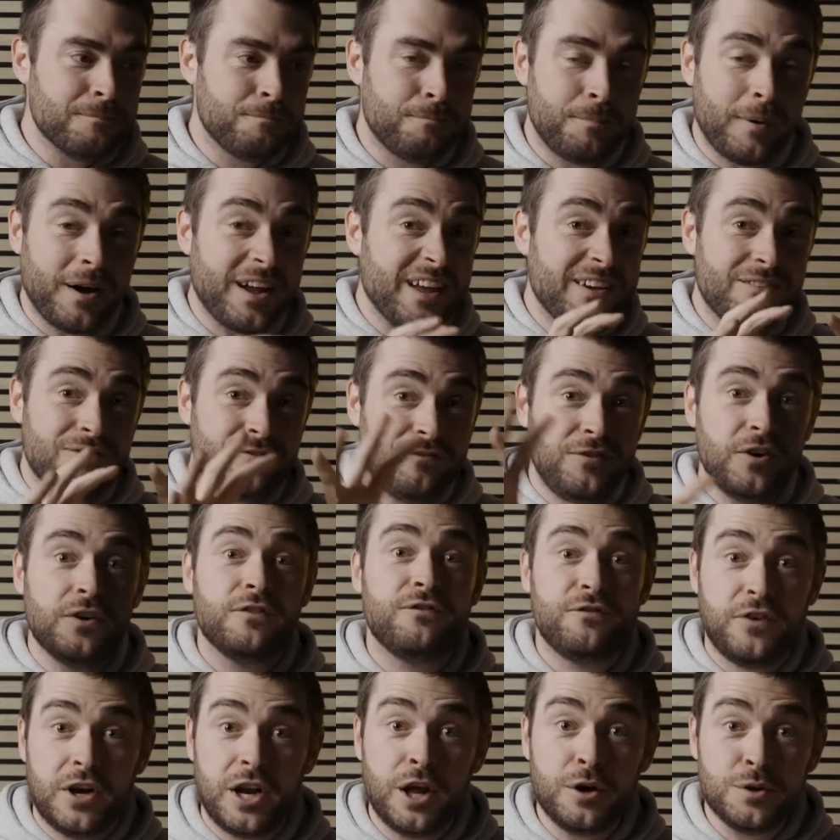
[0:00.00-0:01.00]

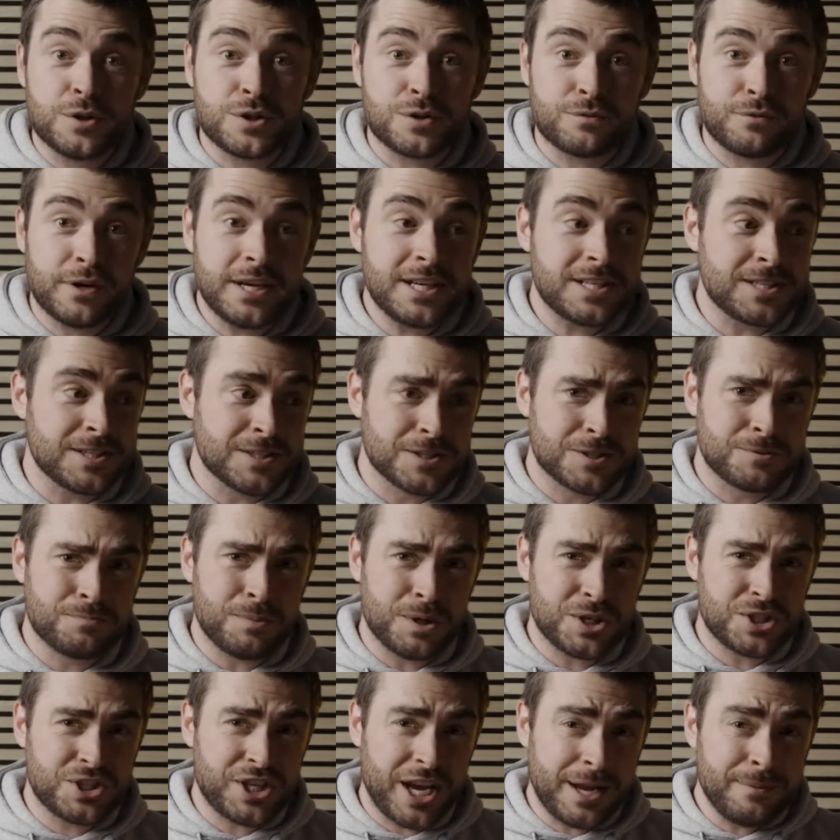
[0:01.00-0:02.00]
for loads of reasons,
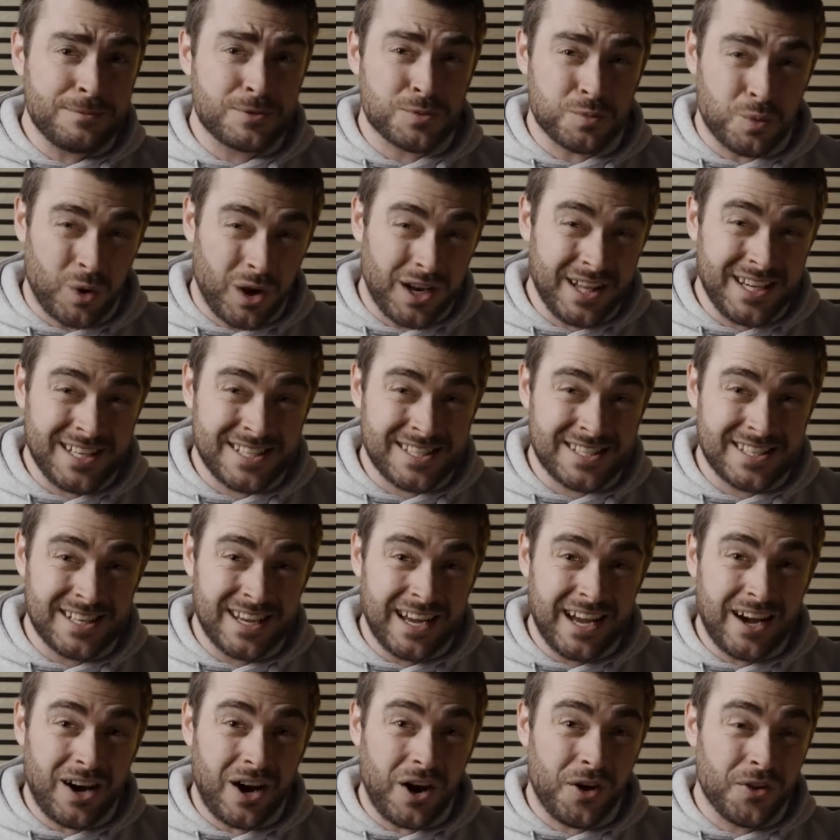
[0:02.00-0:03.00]
but James Wallace
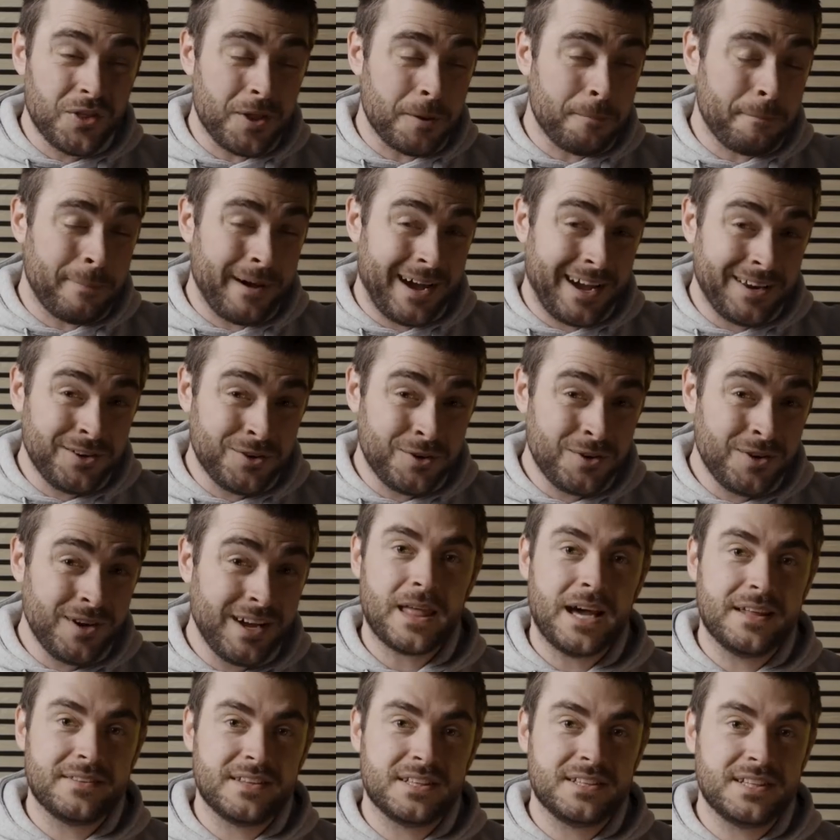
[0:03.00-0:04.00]
on the panel
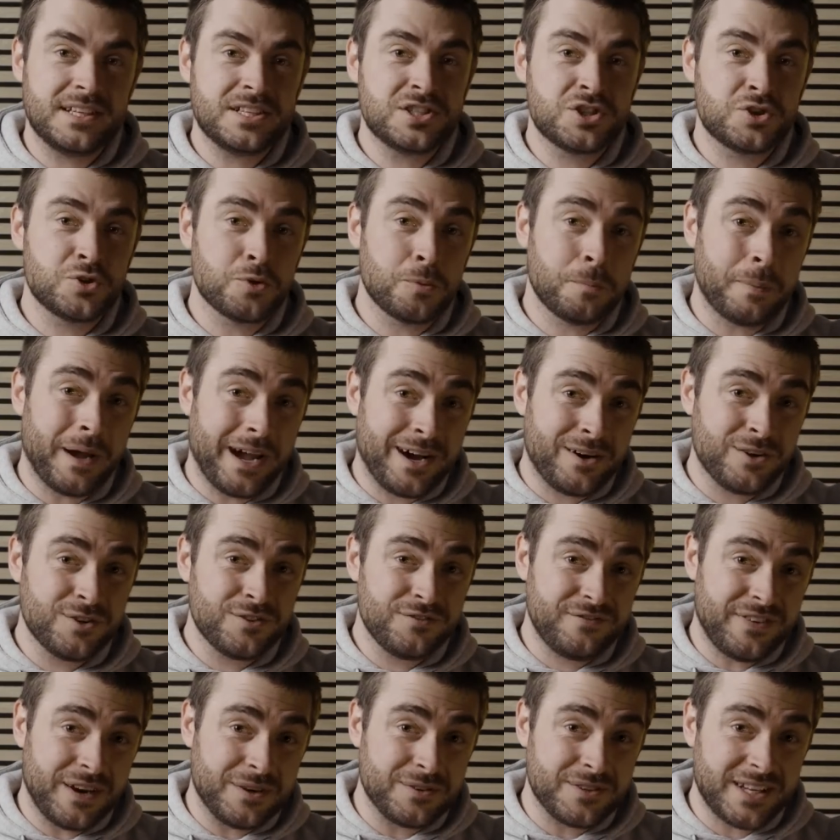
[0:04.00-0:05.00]
at the Digital Pound
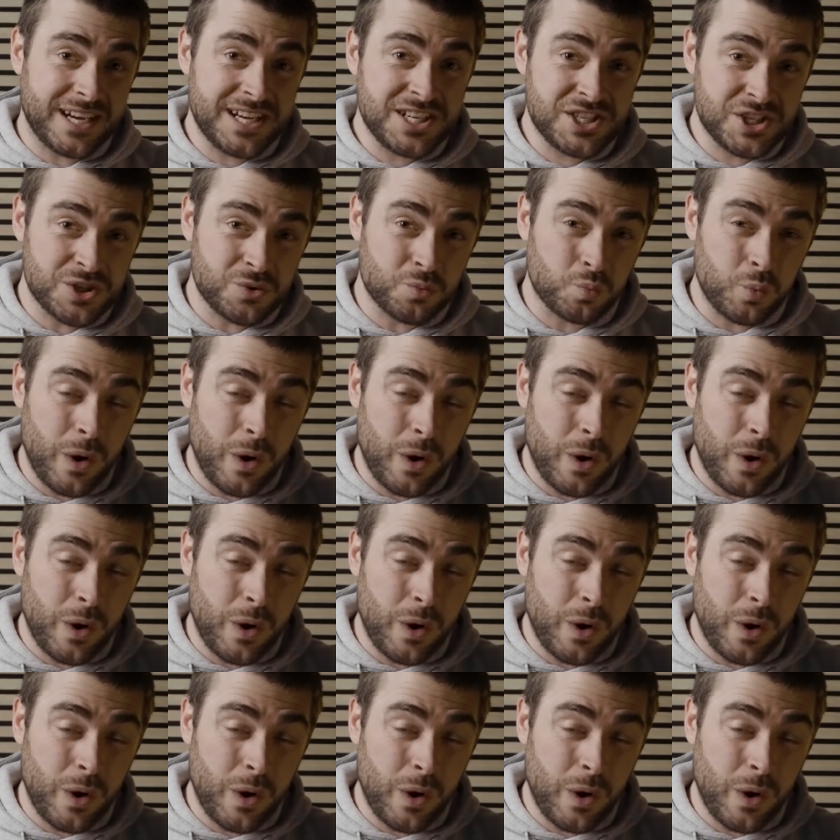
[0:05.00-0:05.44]
Foundation